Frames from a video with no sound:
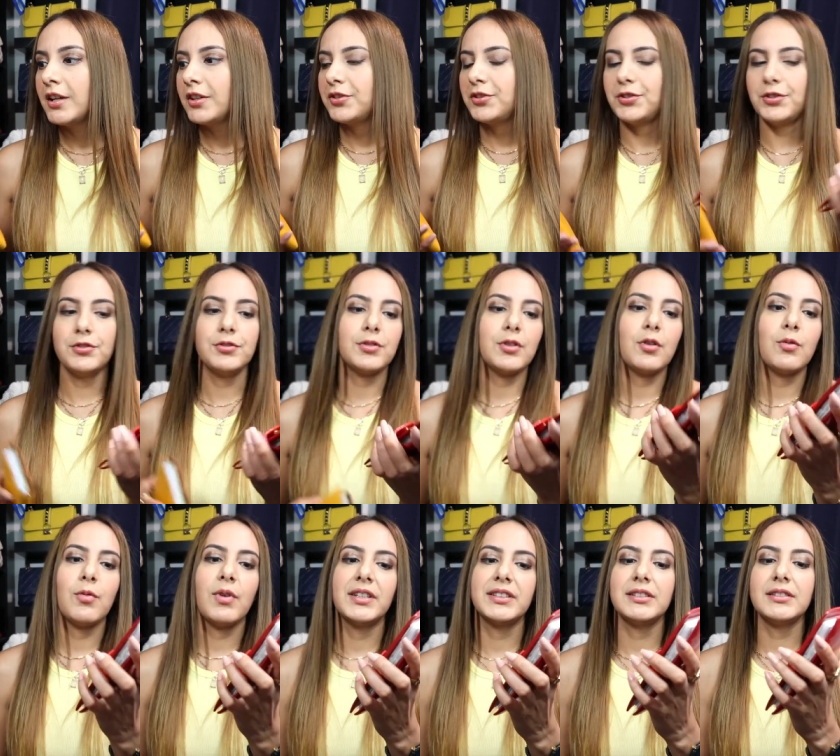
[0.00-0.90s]
You
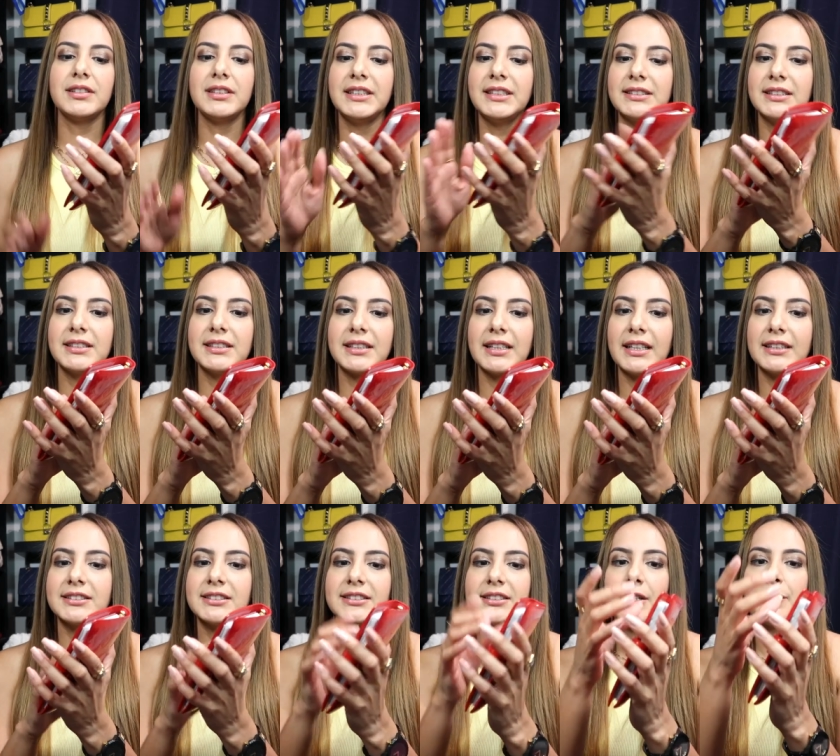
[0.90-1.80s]
don't want to lean it
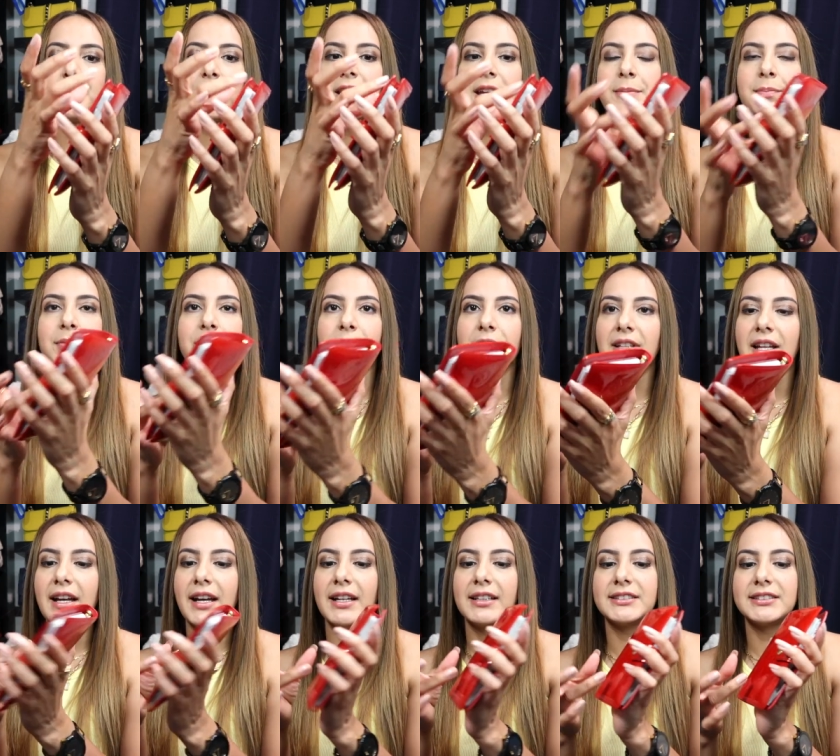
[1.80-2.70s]
against a paper
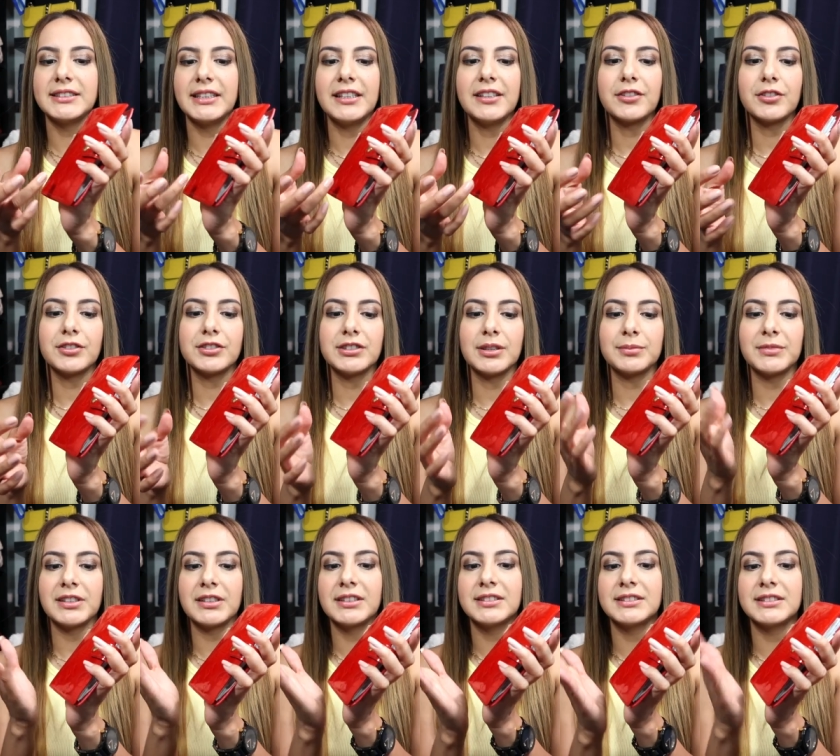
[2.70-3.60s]
that has ink or
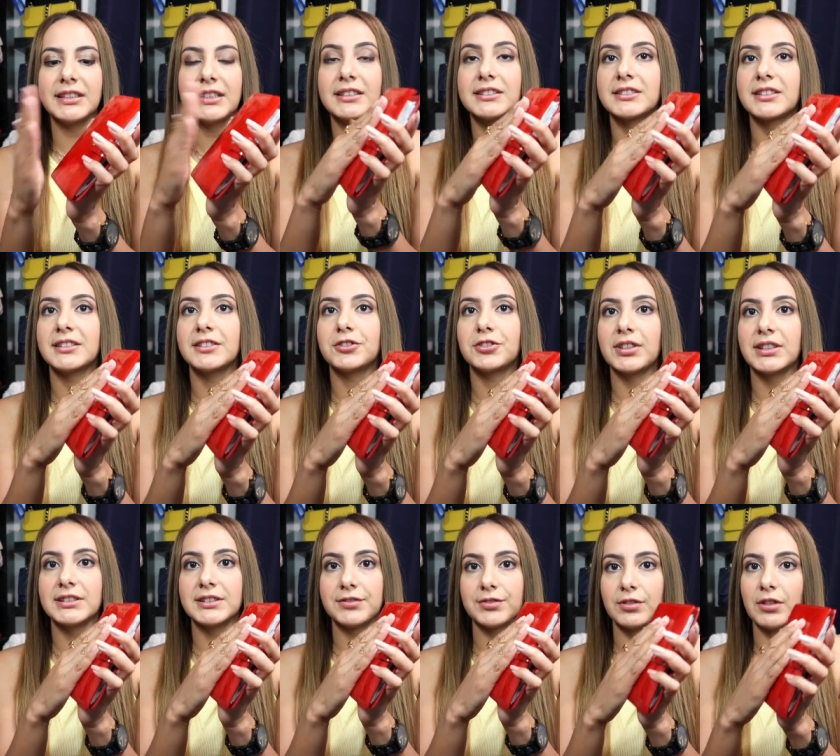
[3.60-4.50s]
something, because the ink's going to
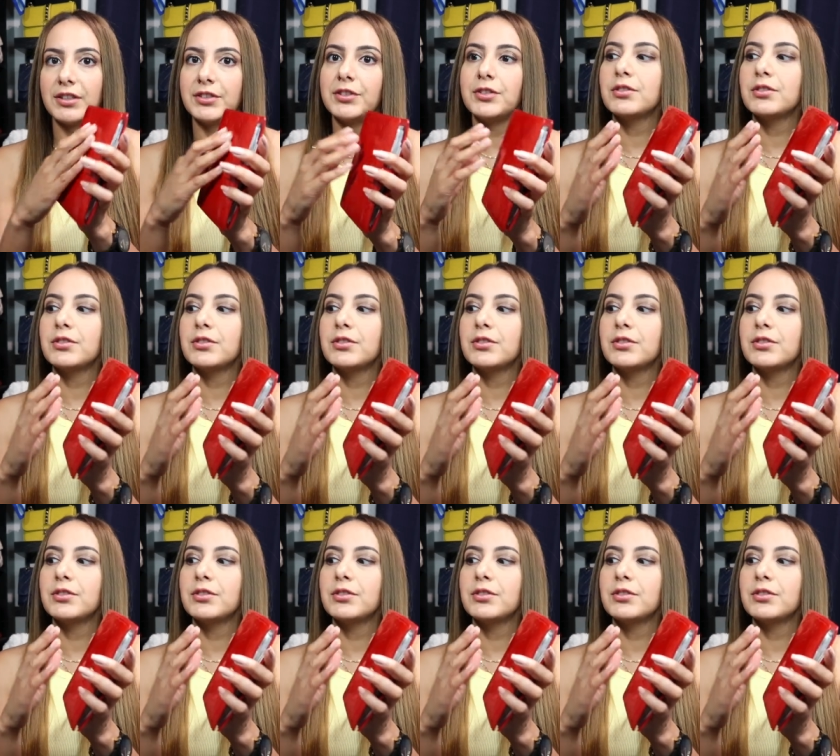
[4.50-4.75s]
transfer on.